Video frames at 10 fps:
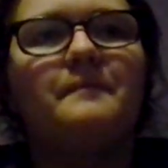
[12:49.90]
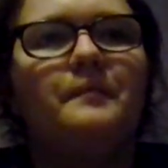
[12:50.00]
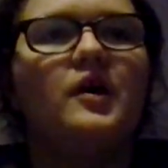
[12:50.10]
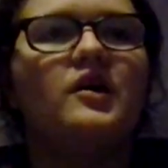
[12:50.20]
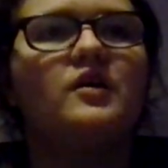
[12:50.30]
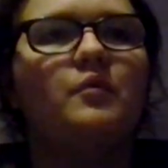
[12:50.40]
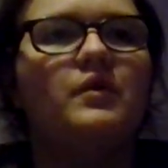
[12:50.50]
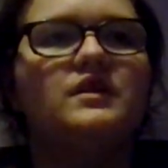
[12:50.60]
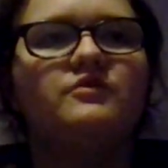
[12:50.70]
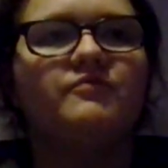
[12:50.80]
book
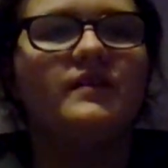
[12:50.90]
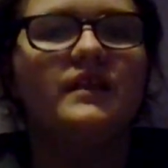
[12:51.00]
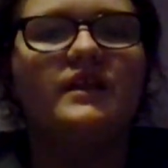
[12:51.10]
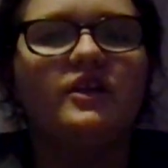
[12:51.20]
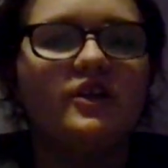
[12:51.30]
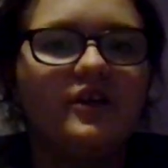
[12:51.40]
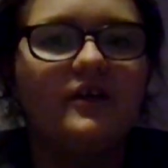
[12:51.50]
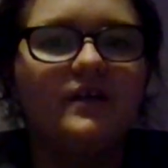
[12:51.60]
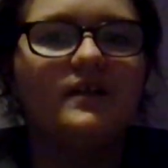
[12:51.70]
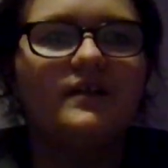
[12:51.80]
was really
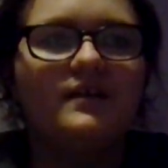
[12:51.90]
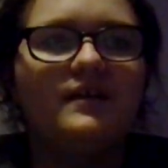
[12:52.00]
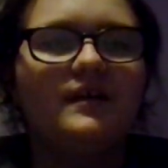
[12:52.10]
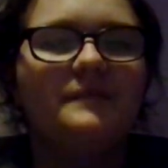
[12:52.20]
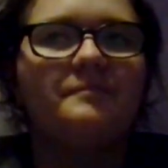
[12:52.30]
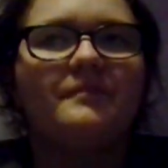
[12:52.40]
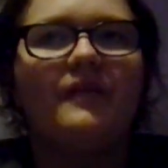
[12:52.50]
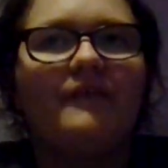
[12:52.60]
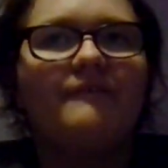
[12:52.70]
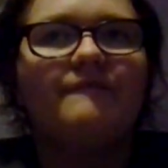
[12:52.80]
good
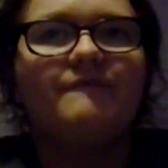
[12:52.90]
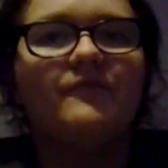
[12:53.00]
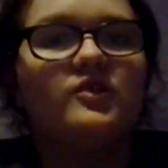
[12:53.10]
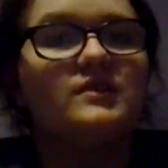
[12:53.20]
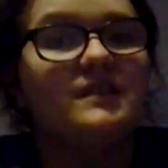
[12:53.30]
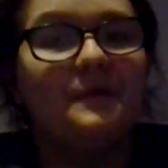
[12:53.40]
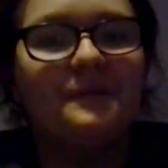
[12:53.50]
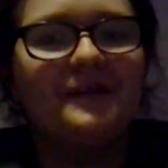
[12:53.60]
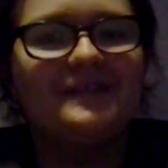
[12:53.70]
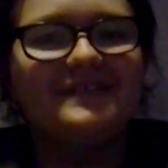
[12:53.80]
for some
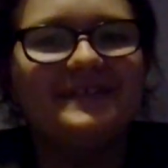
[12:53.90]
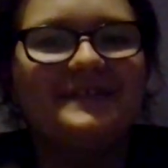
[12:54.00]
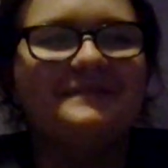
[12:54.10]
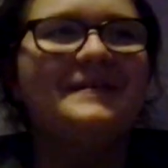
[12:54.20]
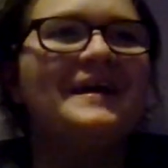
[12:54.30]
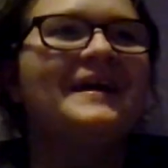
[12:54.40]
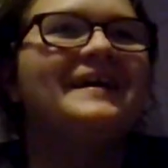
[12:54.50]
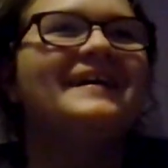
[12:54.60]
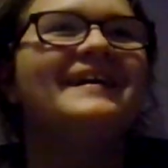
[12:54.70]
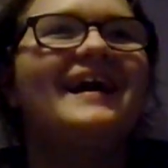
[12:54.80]
reason.
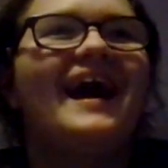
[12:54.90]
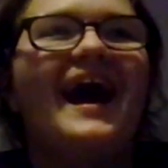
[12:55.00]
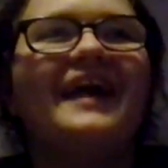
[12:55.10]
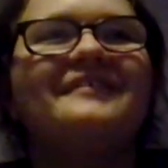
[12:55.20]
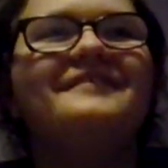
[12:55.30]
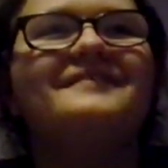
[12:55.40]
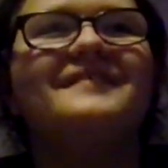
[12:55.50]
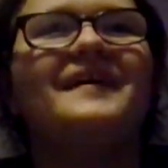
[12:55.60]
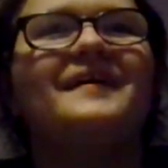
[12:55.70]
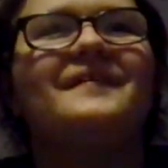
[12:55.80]
I don't
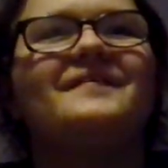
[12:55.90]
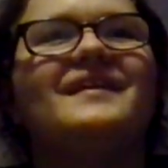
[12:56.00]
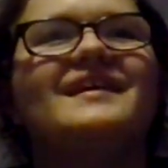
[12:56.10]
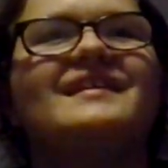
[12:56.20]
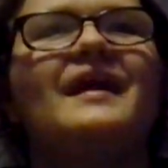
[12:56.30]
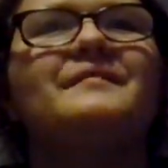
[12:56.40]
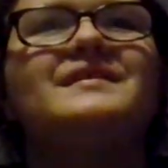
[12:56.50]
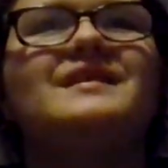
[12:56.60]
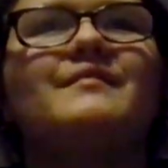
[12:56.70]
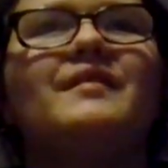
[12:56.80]
know. Like, I mean,
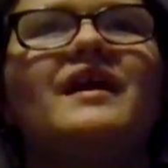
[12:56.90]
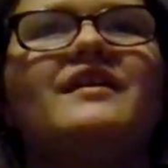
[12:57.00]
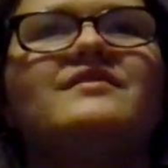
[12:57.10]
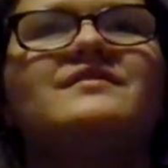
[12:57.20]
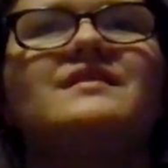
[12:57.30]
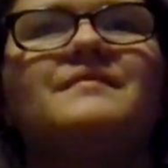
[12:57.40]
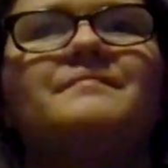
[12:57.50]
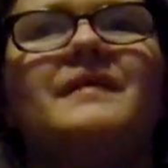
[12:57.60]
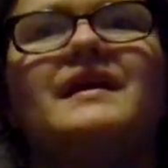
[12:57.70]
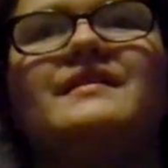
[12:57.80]
some writers
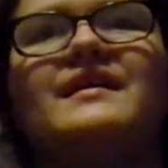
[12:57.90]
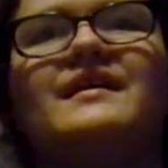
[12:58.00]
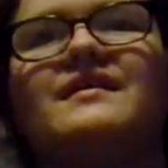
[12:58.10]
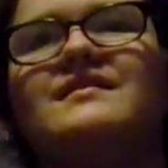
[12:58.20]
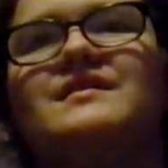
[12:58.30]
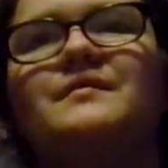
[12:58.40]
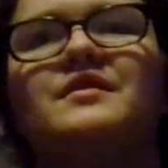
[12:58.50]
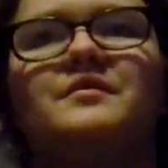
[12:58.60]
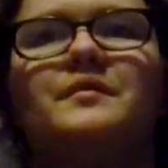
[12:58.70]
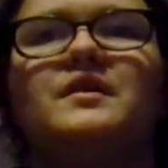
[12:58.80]
may think some of
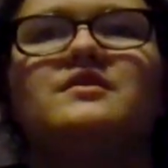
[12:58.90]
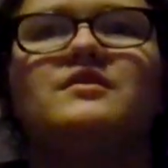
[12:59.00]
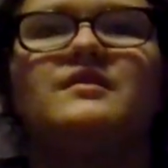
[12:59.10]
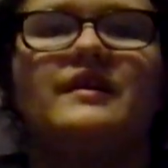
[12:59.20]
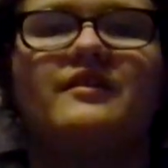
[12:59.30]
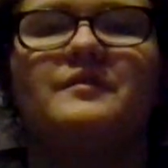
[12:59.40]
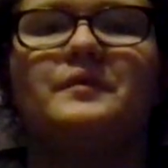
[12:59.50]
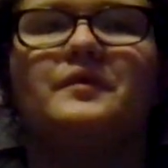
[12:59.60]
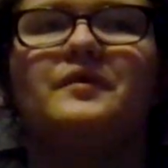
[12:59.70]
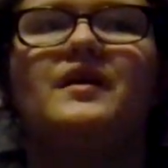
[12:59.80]
their books are
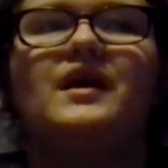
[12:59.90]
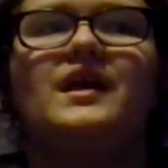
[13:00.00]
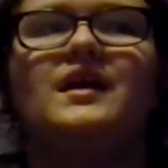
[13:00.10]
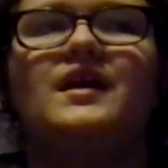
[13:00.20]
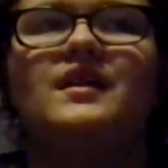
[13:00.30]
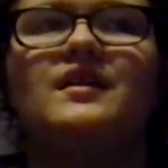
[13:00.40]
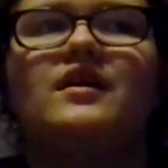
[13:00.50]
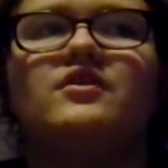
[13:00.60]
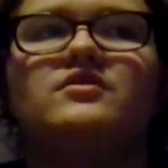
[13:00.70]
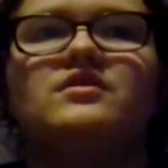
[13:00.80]
terrible and
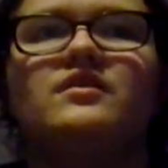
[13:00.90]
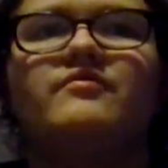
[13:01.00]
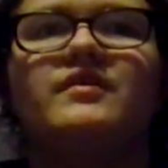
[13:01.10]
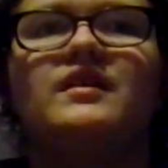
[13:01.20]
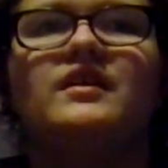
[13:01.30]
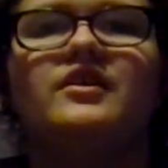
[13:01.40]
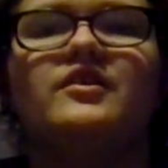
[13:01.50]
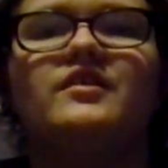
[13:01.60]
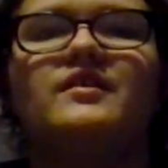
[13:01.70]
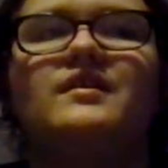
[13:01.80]
others are really
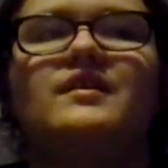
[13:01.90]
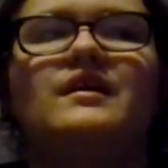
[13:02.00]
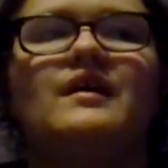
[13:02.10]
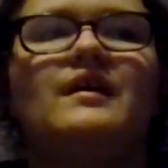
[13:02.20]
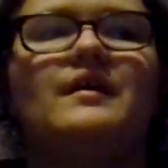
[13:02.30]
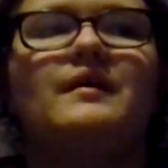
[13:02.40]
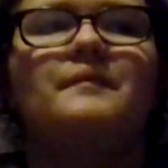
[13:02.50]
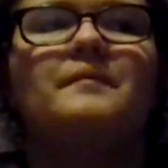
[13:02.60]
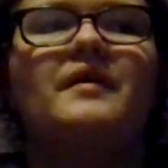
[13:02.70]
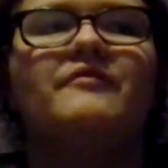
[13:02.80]
good.
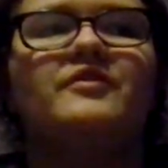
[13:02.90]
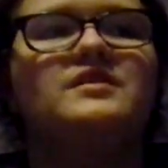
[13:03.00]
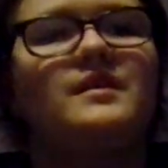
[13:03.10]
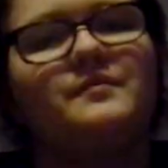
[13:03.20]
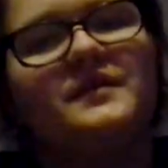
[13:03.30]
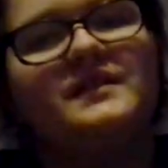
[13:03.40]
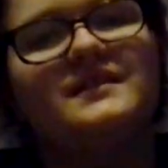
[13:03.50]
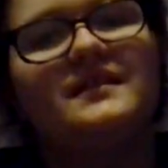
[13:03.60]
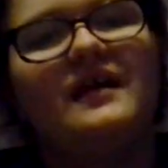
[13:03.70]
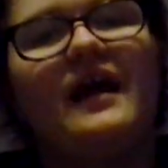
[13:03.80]
But for some
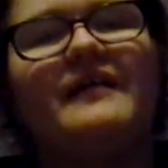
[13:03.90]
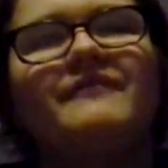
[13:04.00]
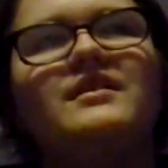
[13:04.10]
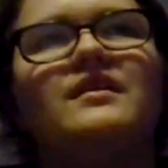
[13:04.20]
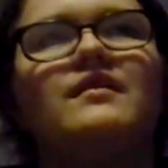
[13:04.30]
reason, even,